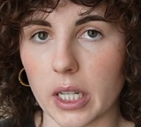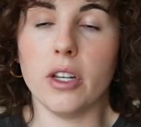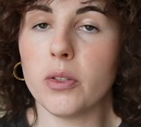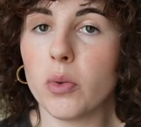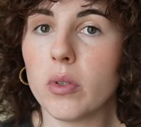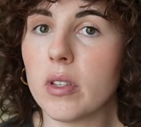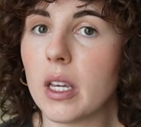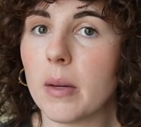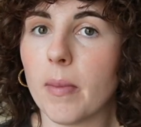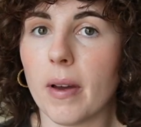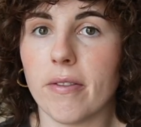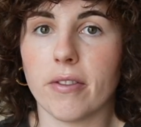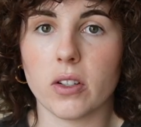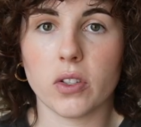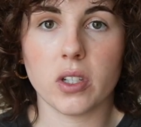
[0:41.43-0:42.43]
This was like my
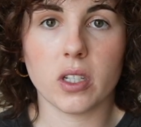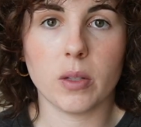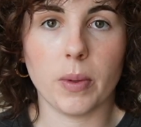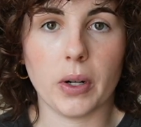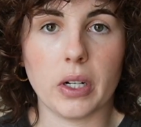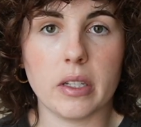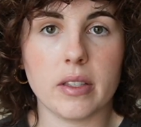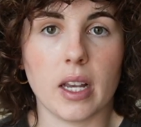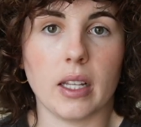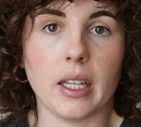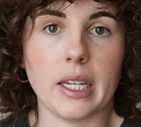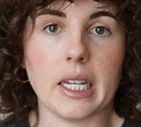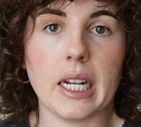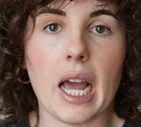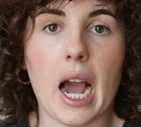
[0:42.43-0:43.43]
first experience at
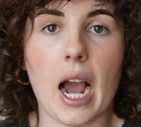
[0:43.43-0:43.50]
like an